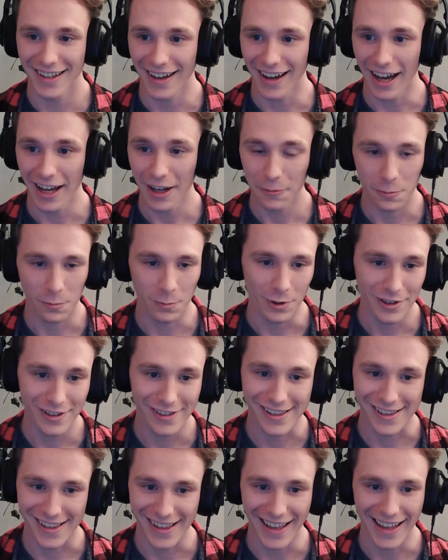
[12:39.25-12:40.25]
I would
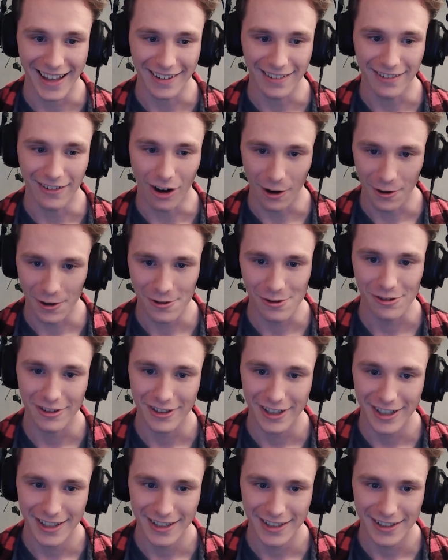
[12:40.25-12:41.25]
say
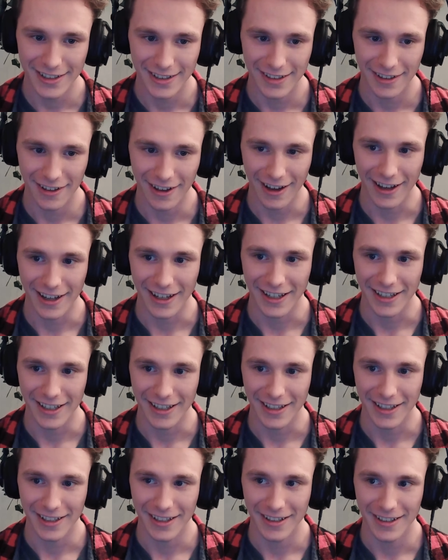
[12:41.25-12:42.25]
largely
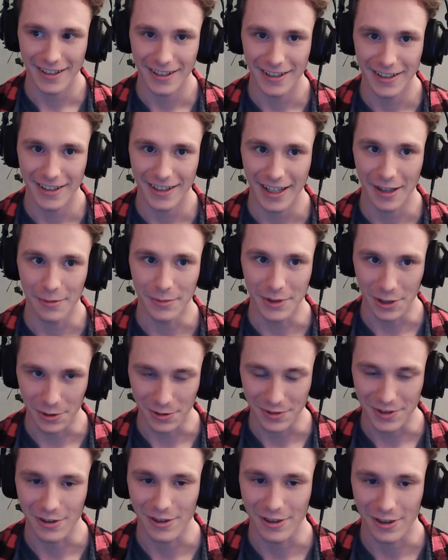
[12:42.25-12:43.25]
I am new
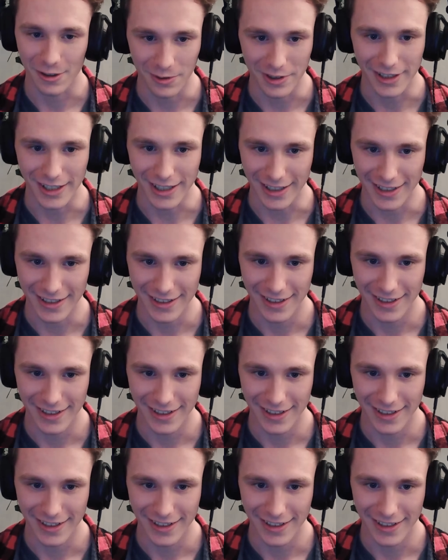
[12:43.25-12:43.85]
to 3D.